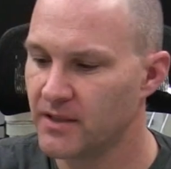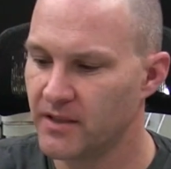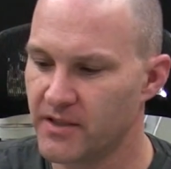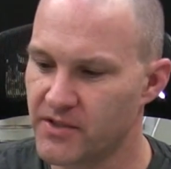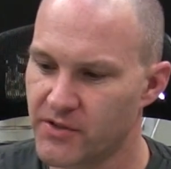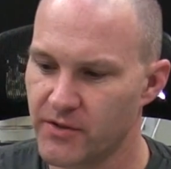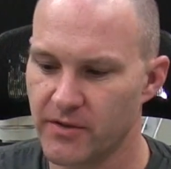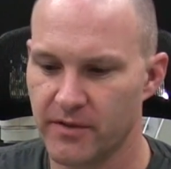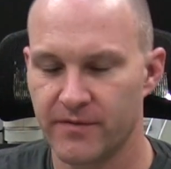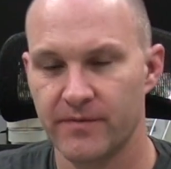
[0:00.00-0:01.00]
is
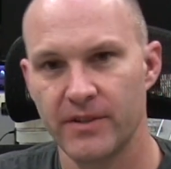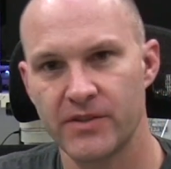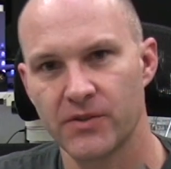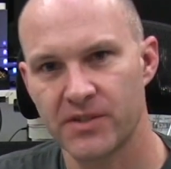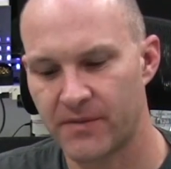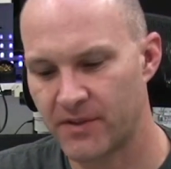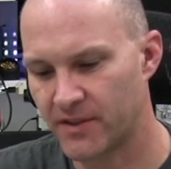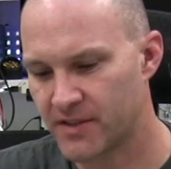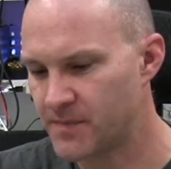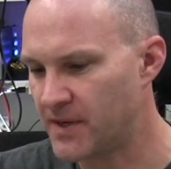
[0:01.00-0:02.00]
to install something
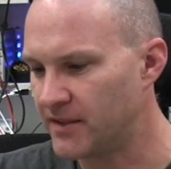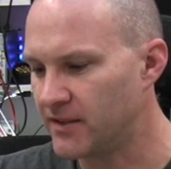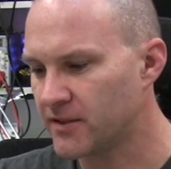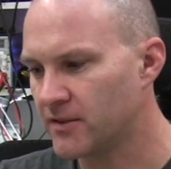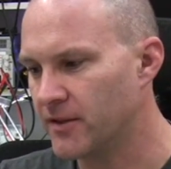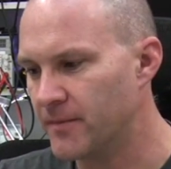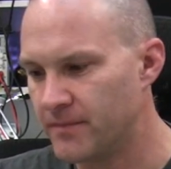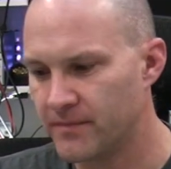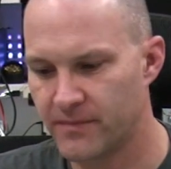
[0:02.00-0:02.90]
like a smart light globe.